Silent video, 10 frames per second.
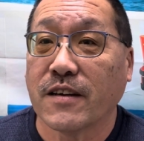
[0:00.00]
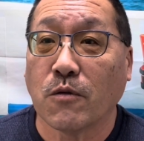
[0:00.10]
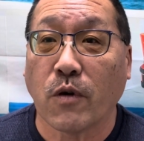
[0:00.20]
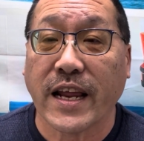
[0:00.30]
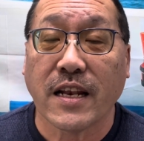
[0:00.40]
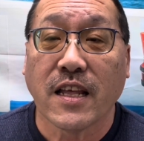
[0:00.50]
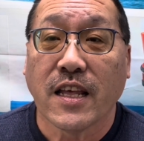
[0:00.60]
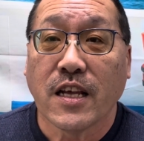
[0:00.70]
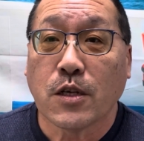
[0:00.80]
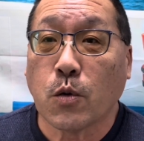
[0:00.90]
rent
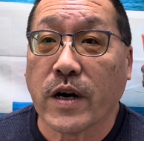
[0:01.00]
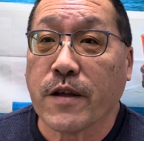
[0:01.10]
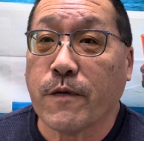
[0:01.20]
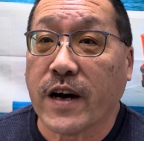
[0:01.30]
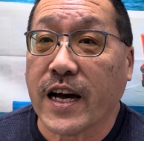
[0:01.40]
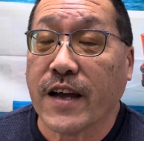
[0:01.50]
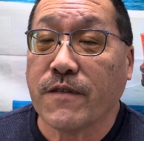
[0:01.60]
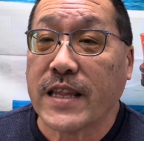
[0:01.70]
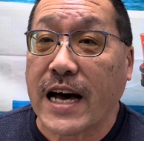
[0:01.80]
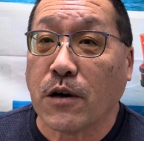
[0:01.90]

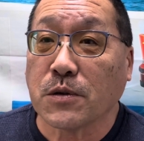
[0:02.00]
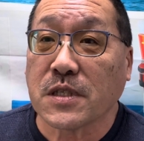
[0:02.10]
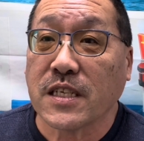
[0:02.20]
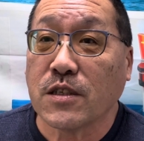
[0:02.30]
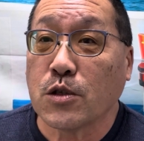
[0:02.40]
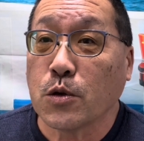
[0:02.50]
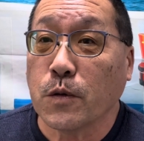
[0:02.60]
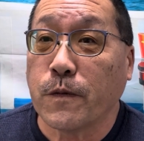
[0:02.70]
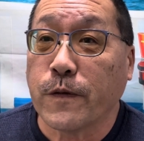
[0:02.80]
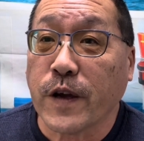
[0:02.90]
$25,000 to
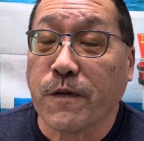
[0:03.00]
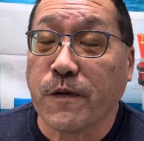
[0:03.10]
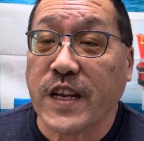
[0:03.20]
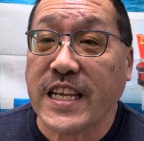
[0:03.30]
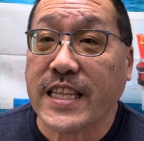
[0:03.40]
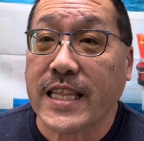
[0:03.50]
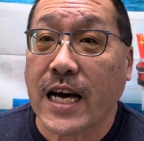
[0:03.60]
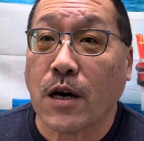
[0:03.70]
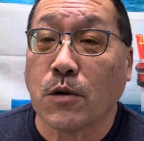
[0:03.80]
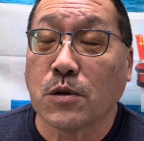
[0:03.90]

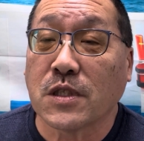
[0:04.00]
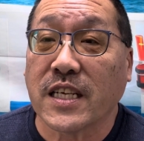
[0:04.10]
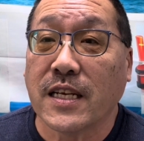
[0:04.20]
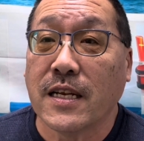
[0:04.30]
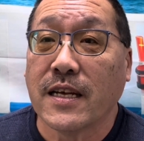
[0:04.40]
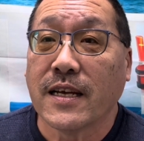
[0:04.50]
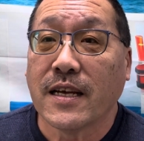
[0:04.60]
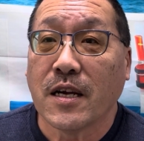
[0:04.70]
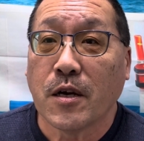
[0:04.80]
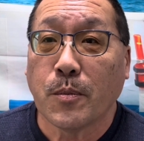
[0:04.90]
$50,000
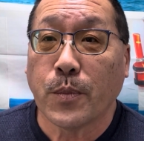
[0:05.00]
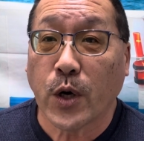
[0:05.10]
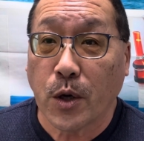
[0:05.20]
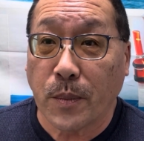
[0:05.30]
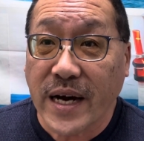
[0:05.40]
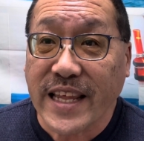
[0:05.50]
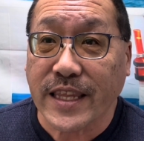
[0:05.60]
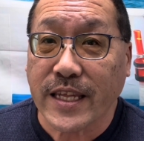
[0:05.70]
per month.